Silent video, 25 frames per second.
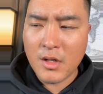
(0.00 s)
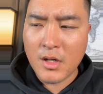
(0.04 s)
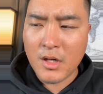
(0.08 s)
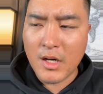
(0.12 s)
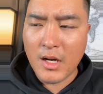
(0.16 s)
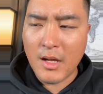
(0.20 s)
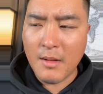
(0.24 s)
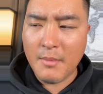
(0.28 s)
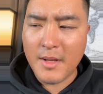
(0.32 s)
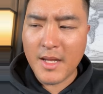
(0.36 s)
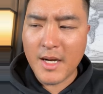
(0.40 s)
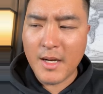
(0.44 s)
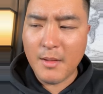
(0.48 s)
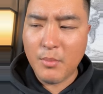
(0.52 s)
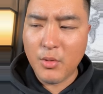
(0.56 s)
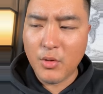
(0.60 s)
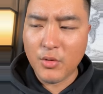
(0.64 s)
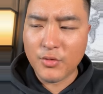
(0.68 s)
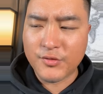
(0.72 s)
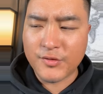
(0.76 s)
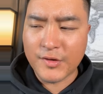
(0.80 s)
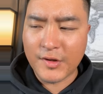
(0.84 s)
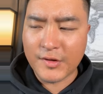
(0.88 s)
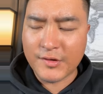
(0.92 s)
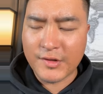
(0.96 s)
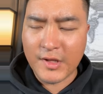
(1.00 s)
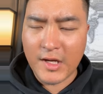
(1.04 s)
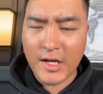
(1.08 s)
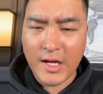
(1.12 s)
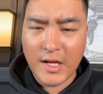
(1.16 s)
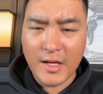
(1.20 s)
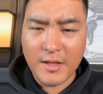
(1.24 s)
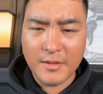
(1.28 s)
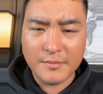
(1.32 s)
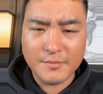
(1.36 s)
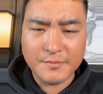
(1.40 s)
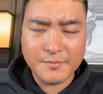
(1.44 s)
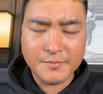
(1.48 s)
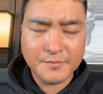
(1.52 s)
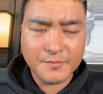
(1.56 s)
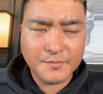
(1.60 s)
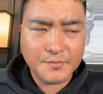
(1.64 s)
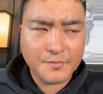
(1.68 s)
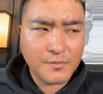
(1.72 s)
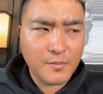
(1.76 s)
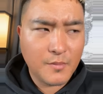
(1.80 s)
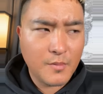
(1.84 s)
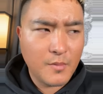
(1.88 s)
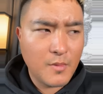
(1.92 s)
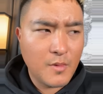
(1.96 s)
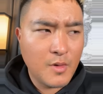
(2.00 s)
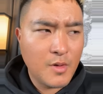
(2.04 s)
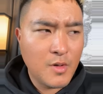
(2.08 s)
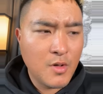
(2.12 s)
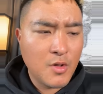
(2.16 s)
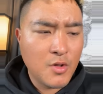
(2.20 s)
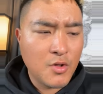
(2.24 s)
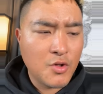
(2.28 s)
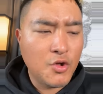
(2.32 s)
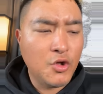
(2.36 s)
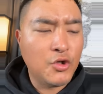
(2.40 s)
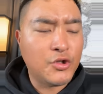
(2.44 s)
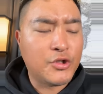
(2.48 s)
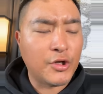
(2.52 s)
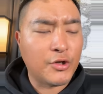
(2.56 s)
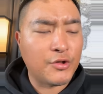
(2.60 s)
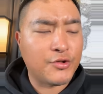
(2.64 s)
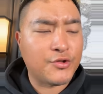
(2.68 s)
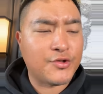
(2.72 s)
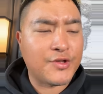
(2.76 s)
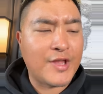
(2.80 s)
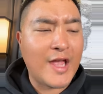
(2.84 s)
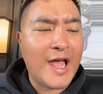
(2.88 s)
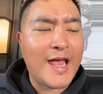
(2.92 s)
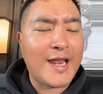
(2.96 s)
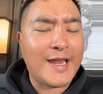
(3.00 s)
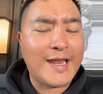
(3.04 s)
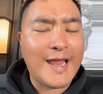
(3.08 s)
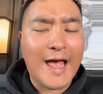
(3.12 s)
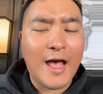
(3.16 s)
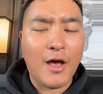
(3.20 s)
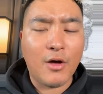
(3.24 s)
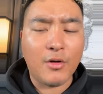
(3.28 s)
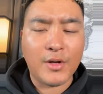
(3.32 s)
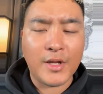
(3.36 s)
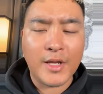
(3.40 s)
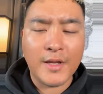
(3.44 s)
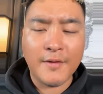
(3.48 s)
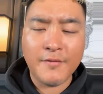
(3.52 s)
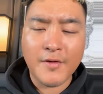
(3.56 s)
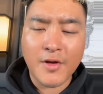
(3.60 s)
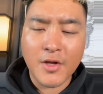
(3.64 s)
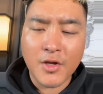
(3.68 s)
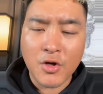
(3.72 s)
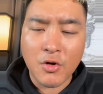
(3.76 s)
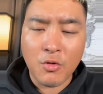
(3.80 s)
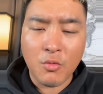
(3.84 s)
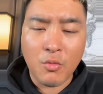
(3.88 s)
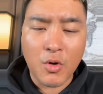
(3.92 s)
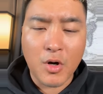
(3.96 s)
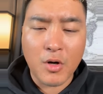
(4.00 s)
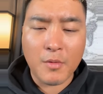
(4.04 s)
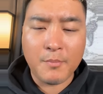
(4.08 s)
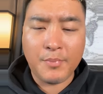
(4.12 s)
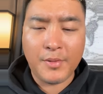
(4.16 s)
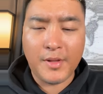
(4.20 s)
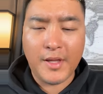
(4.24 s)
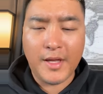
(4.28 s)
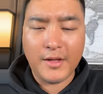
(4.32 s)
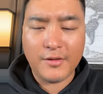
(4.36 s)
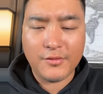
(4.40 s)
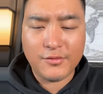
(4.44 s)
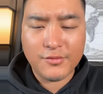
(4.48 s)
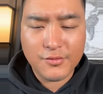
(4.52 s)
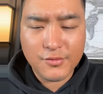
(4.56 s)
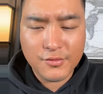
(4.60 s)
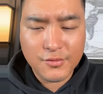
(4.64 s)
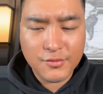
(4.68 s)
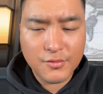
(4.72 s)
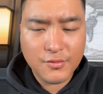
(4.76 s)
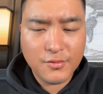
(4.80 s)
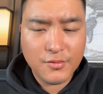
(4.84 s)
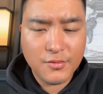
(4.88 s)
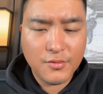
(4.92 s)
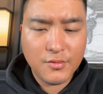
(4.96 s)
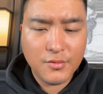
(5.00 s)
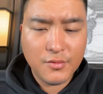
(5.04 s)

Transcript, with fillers: Rabarabosata. You shall stand out even in your workplace.